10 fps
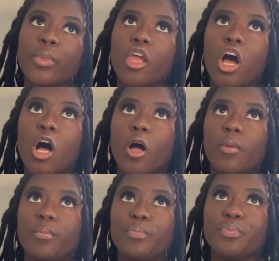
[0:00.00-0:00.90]

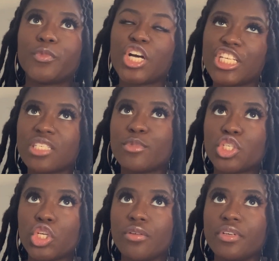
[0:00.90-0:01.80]
customer
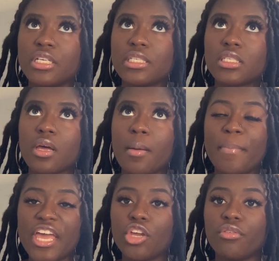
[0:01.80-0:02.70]
service,
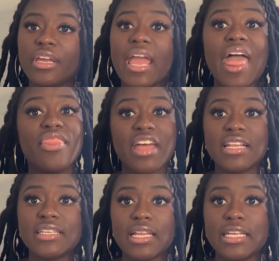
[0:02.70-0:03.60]
bakery, and then
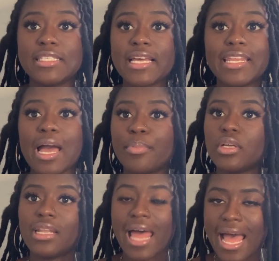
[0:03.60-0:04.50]
deli. Deli I put
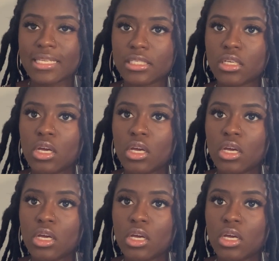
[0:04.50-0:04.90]
last